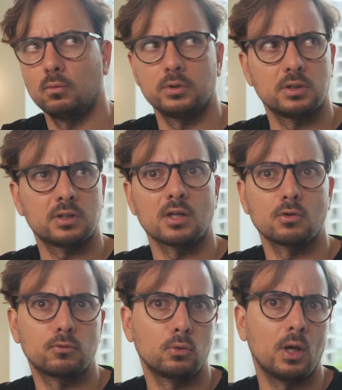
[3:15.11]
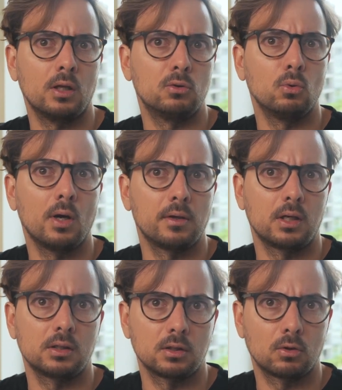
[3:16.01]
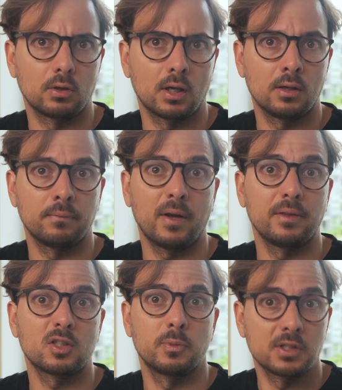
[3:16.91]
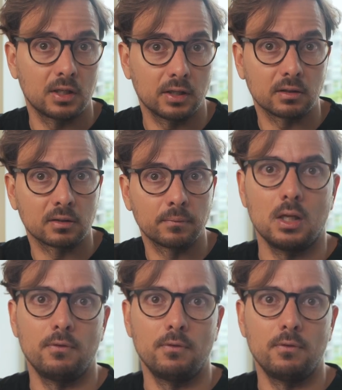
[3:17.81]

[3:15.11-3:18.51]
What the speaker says: which is as of today 280 krona, and that's basically it.